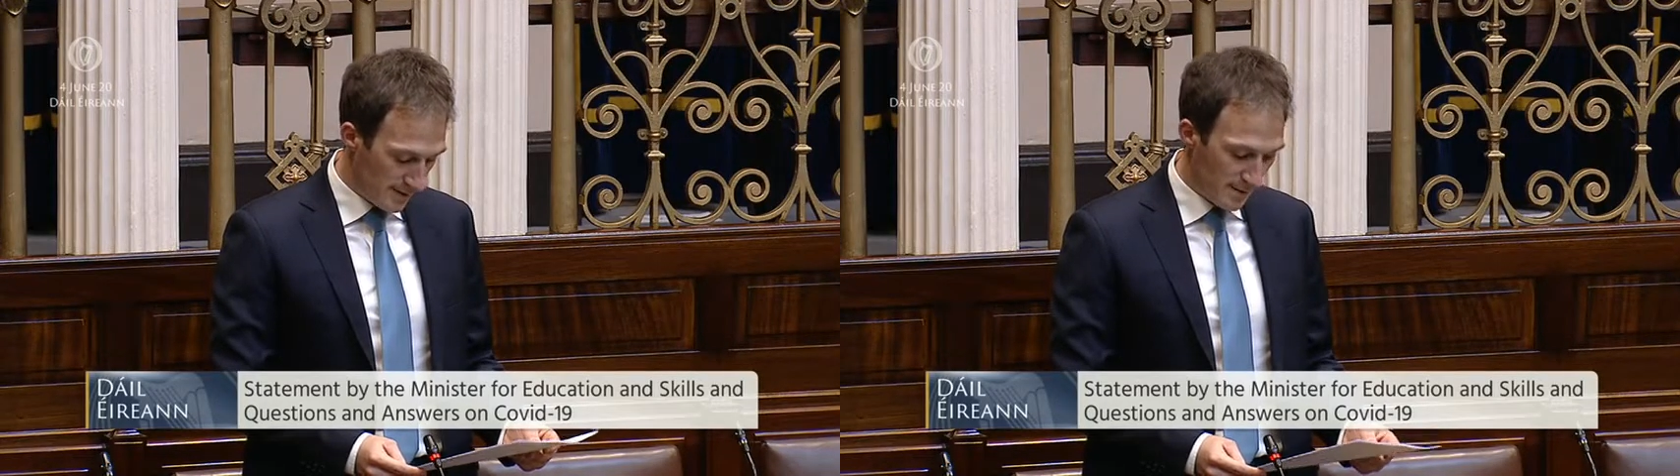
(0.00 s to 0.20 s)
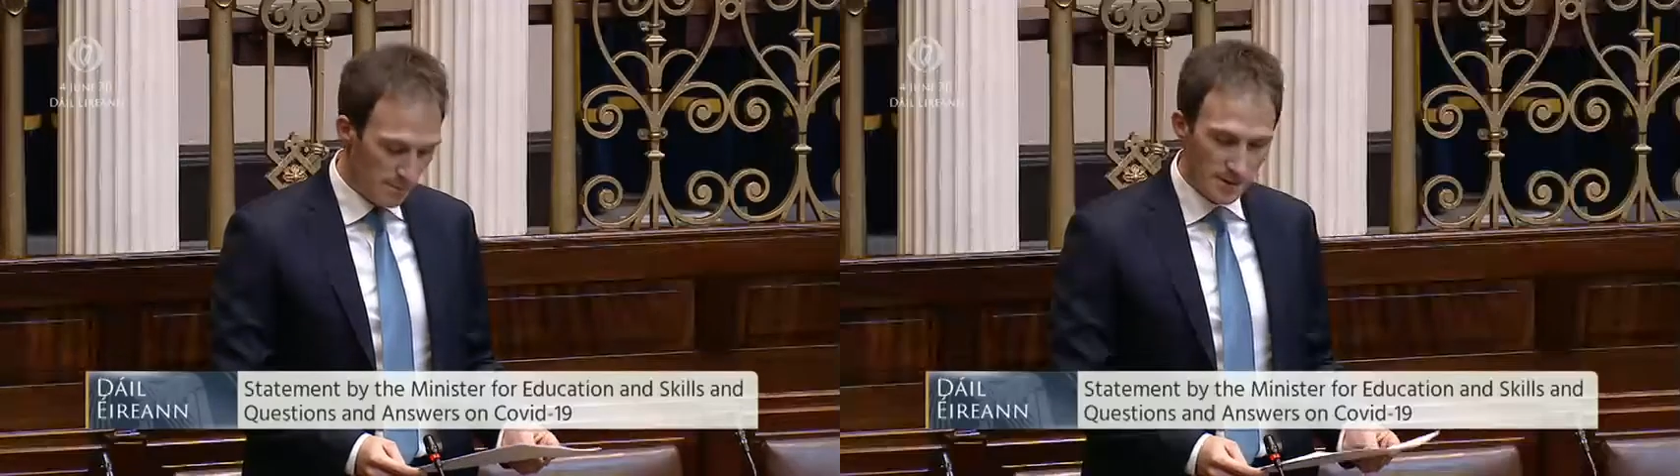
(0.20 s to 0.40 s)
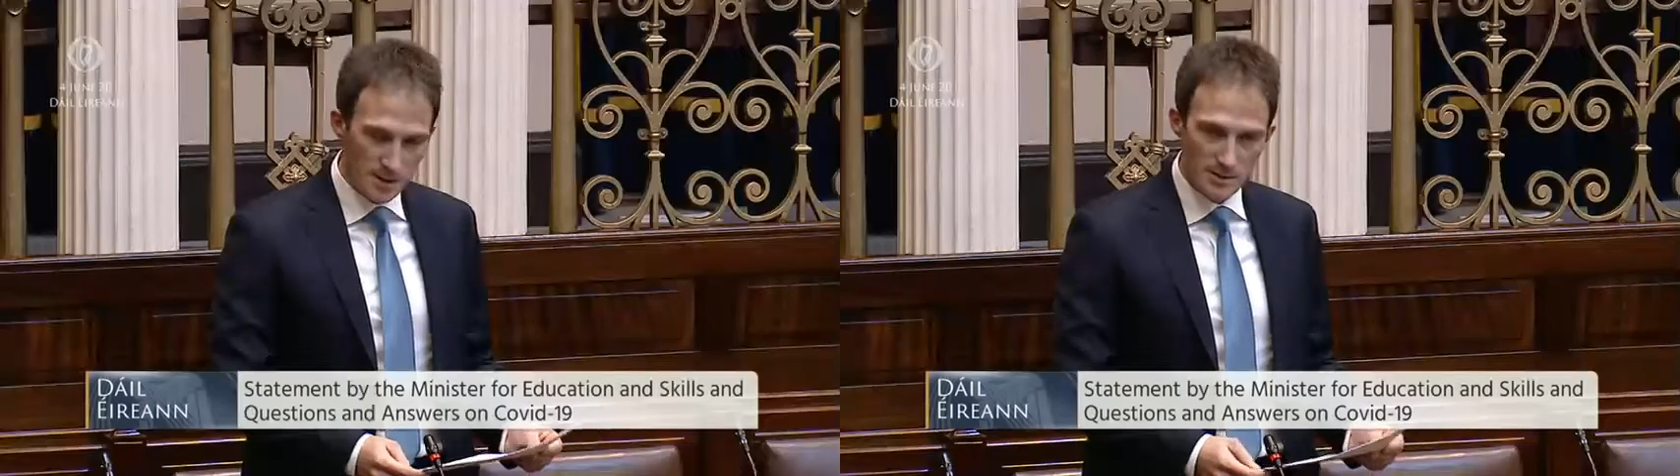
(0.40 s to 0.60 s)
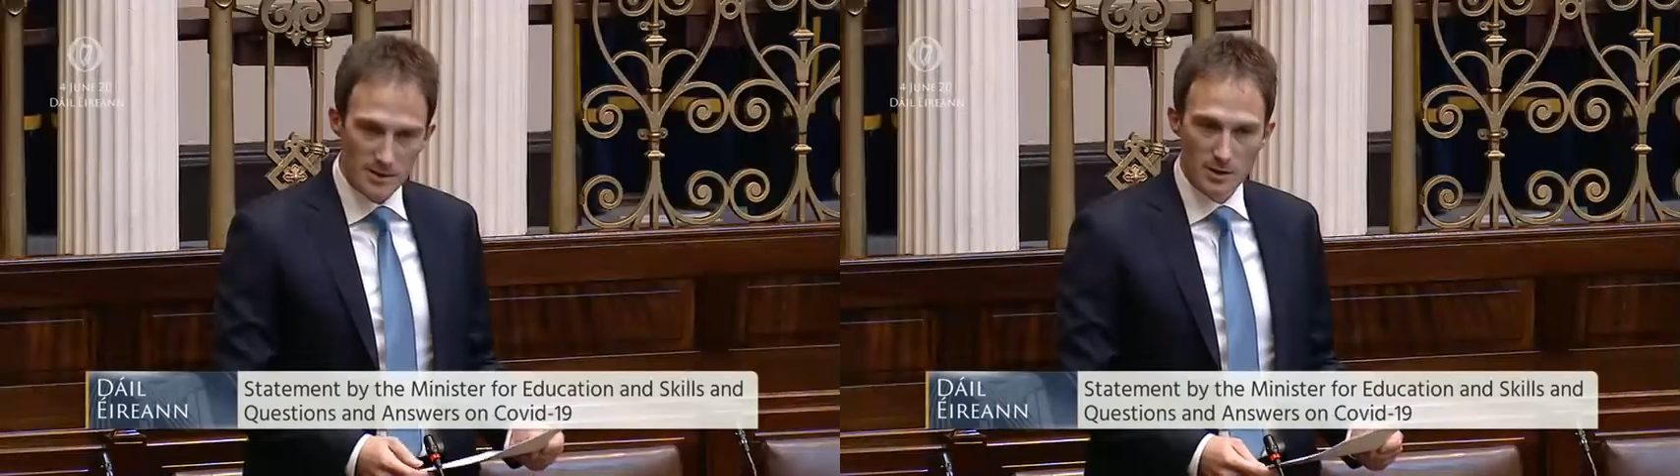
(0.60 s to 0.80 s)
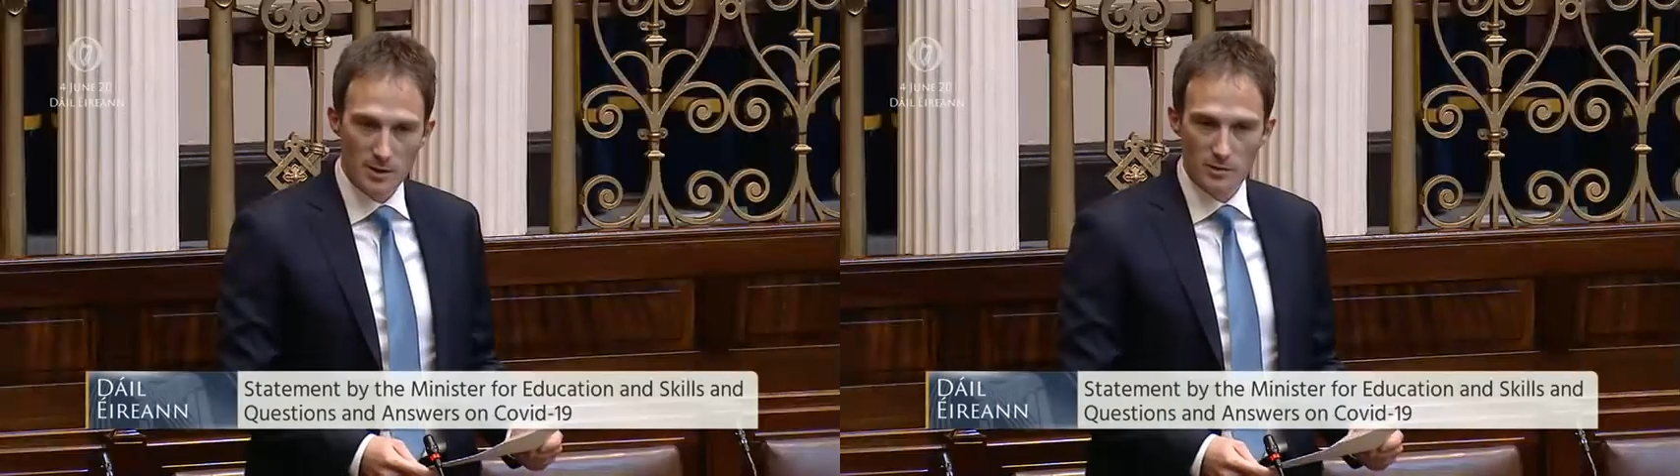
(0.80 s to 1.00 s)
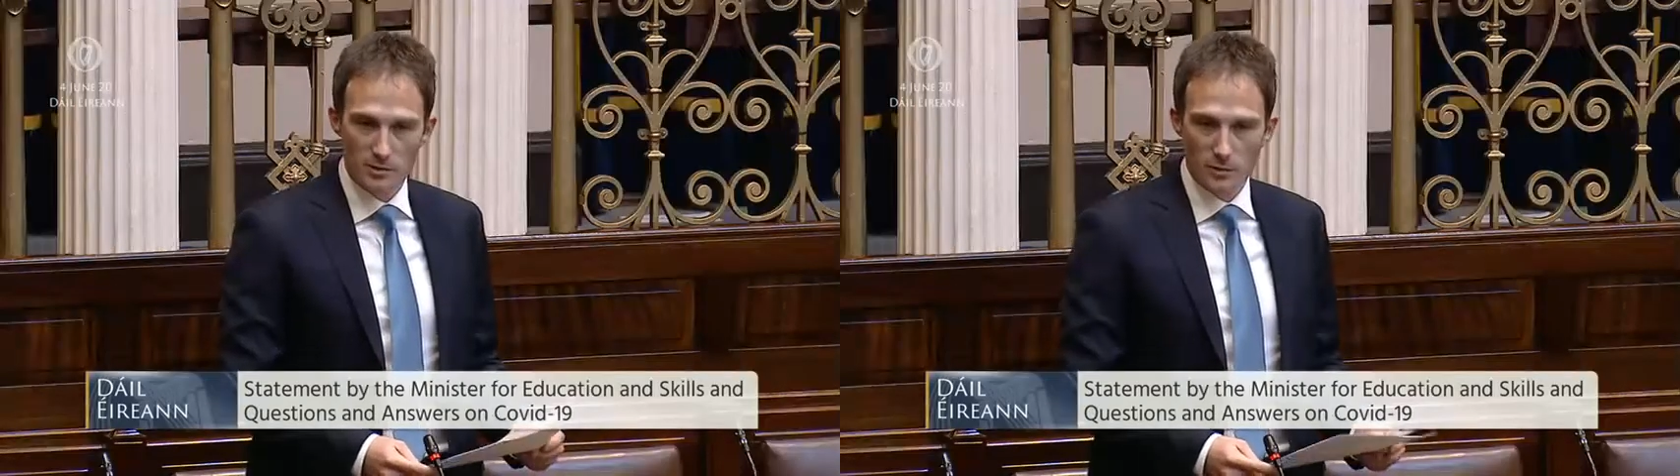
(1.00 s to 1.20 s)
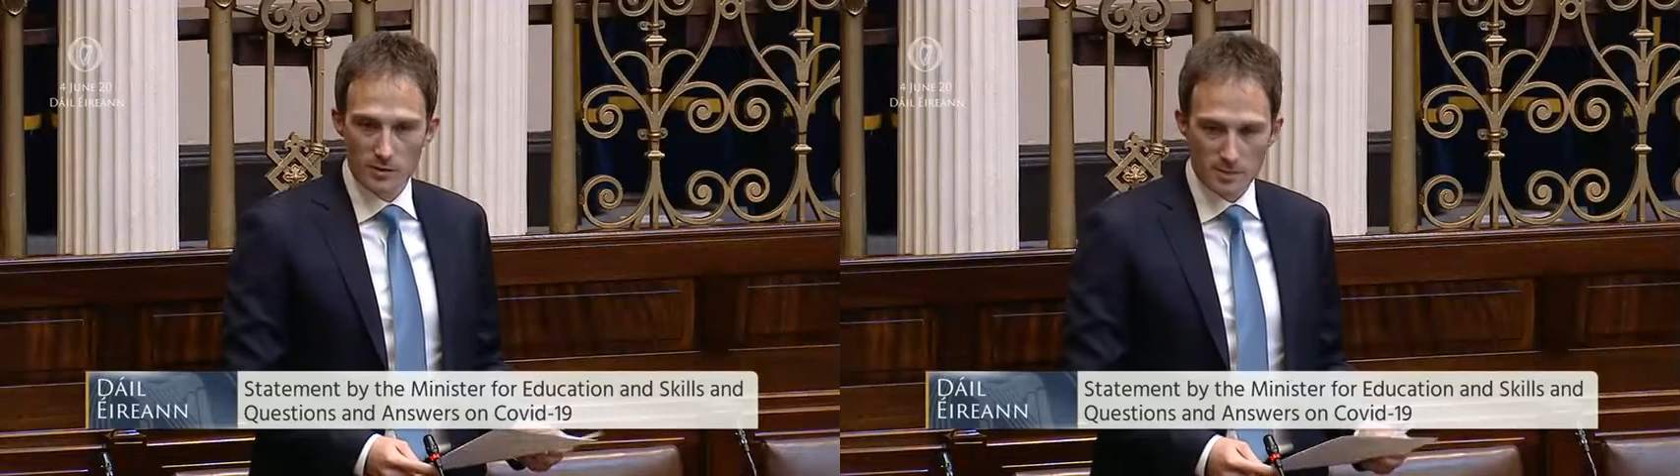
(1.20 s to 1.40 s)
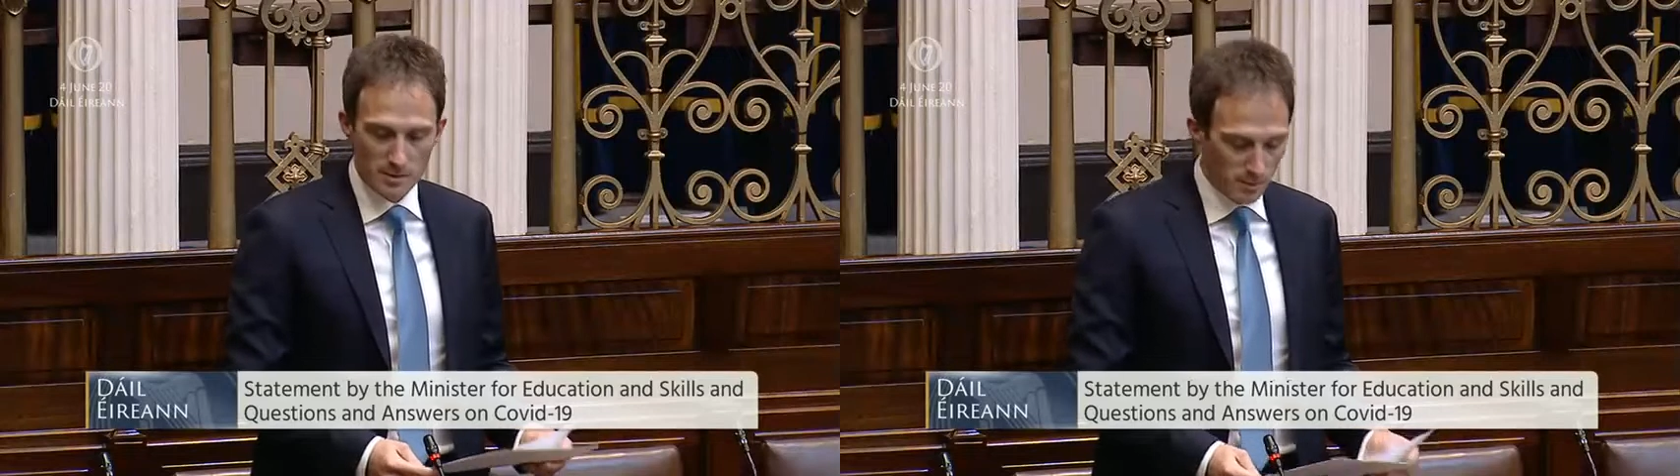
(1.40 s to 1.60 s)
sympathies to
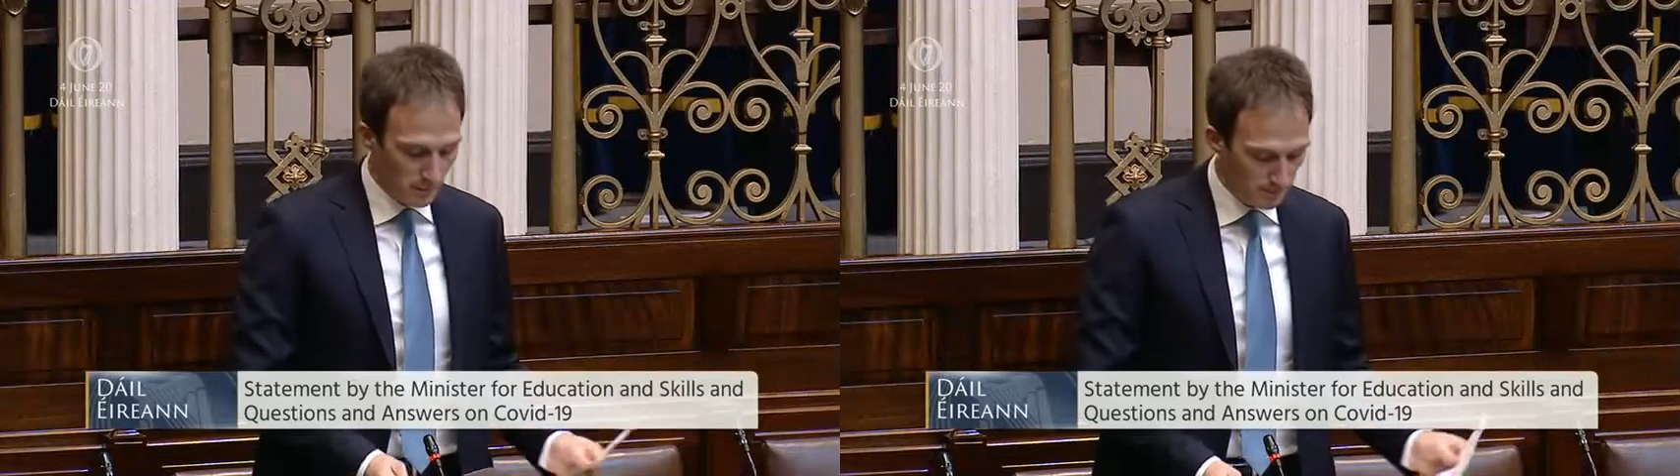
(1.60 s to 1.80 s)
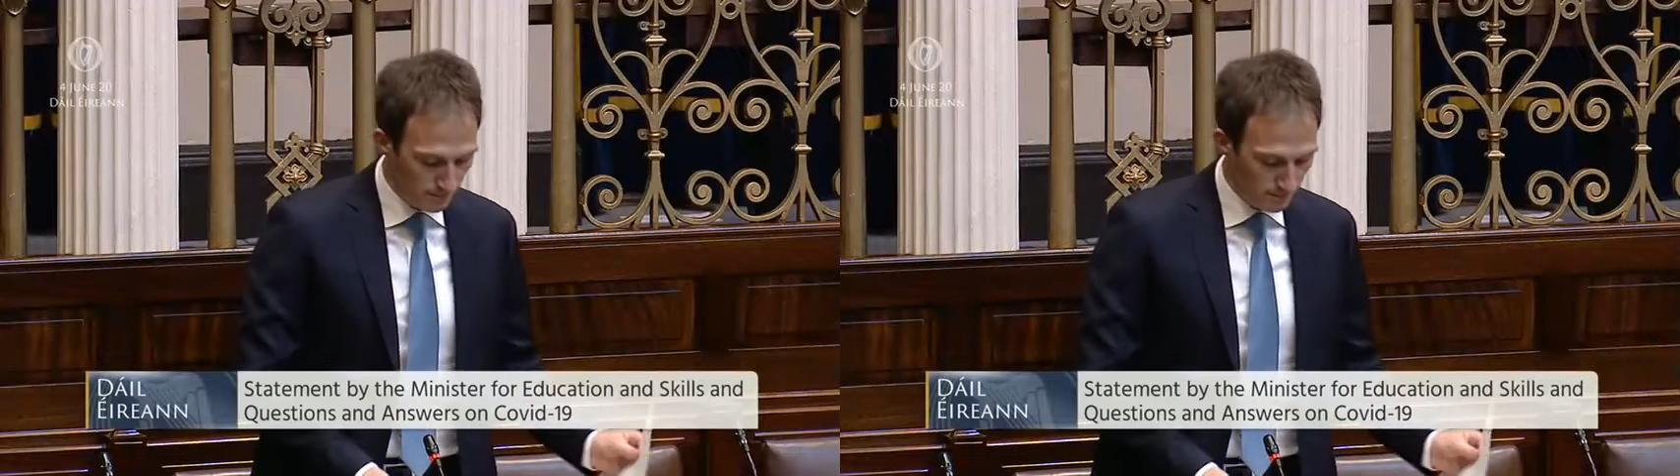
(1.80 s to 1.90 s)
those people.